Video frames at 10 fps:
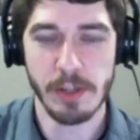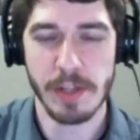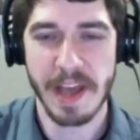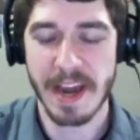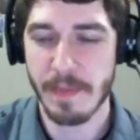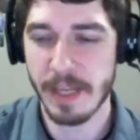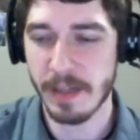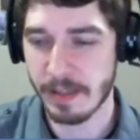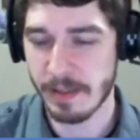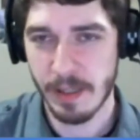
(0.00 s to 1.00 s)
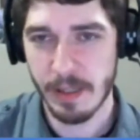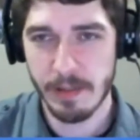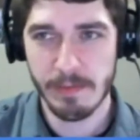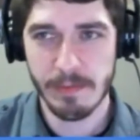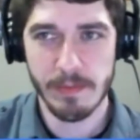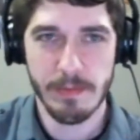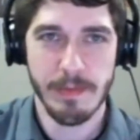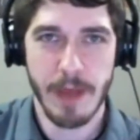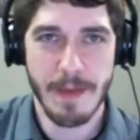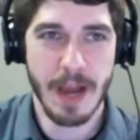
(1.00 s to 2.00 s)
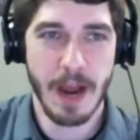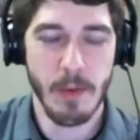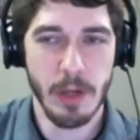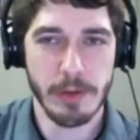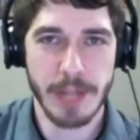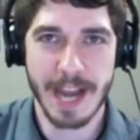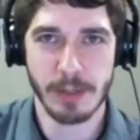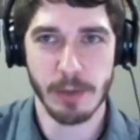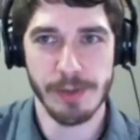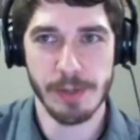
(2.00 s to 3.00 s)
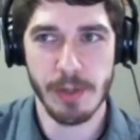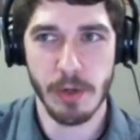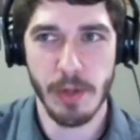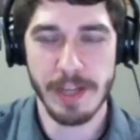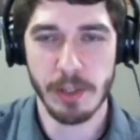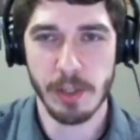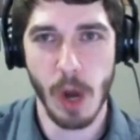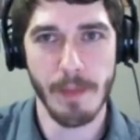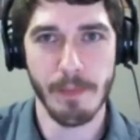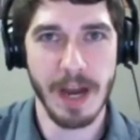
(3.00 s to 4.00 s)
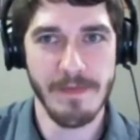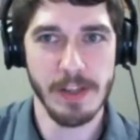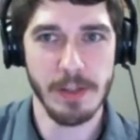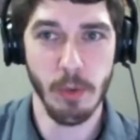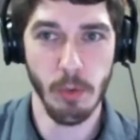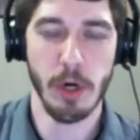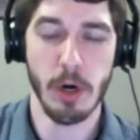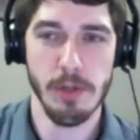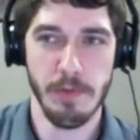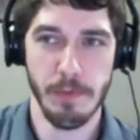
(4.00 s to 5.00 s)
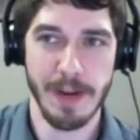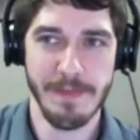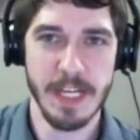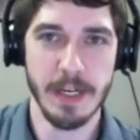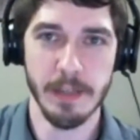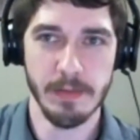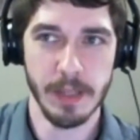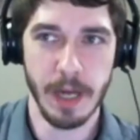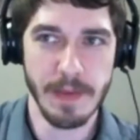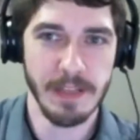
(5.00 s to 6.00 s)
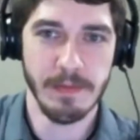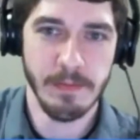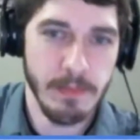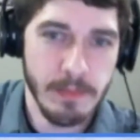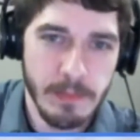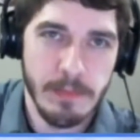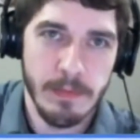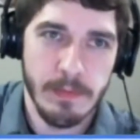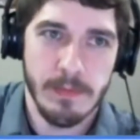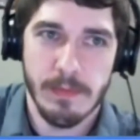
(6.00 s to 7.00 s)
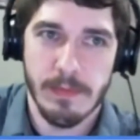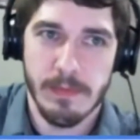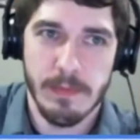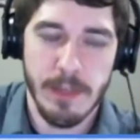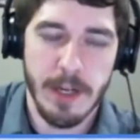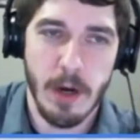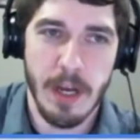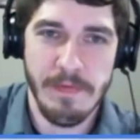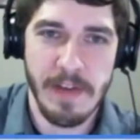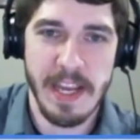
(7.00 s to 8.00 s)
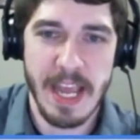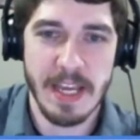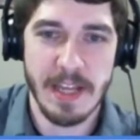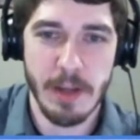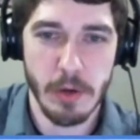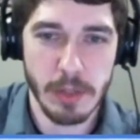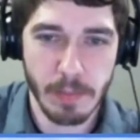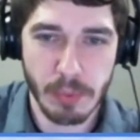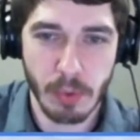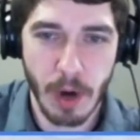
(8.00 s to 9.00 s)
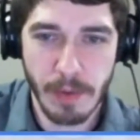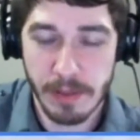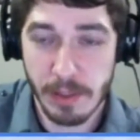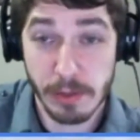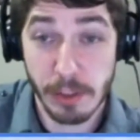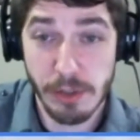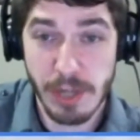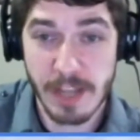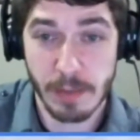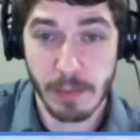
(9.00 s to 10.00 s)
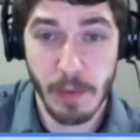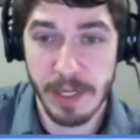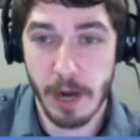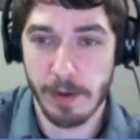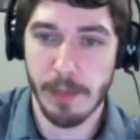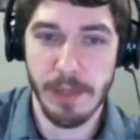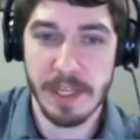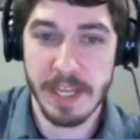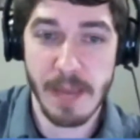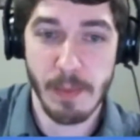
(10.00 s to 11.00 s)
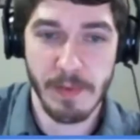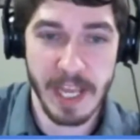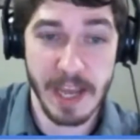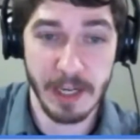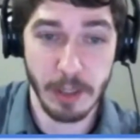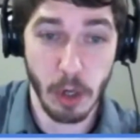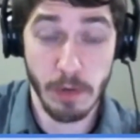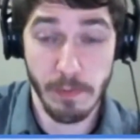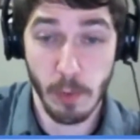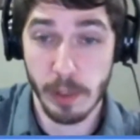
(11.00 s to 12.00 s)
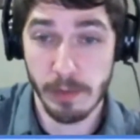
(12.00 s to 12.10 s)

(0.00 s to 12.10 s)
that. I mean, I'm one of those assholes that still likes to go out and buy physical cards for my Vita. I mean, if I can't get those, there's a good chance I'm probably not going to play the game if I can't get a card for it,